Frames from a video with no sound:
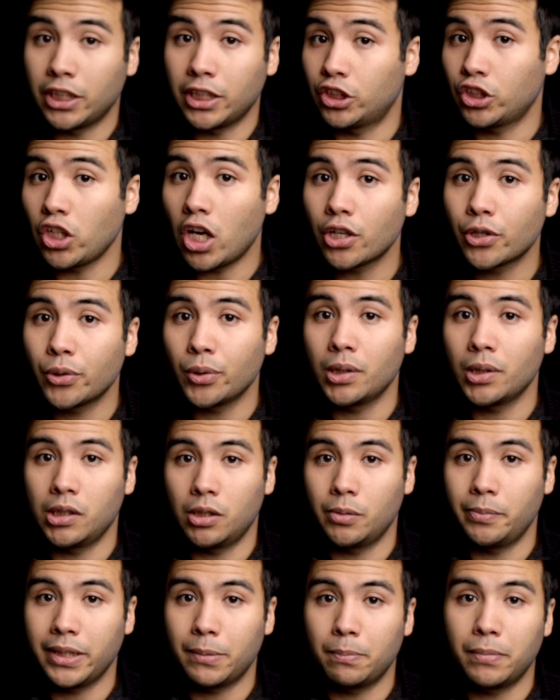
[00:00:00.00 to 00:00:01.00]
might shock you a
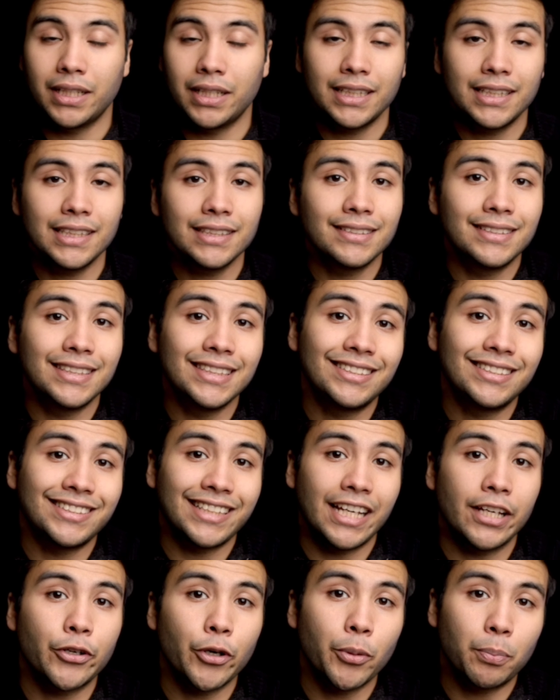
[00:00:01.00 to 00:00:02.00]
little bit, but it is the
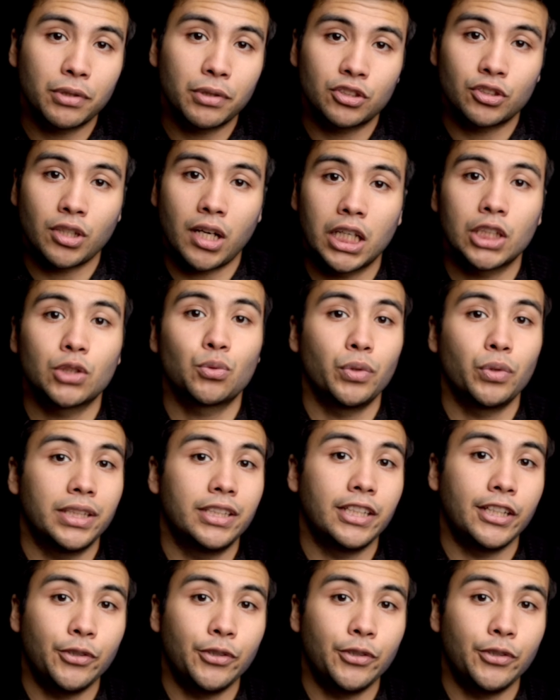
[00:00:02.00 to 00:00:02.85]
Seiko Precision with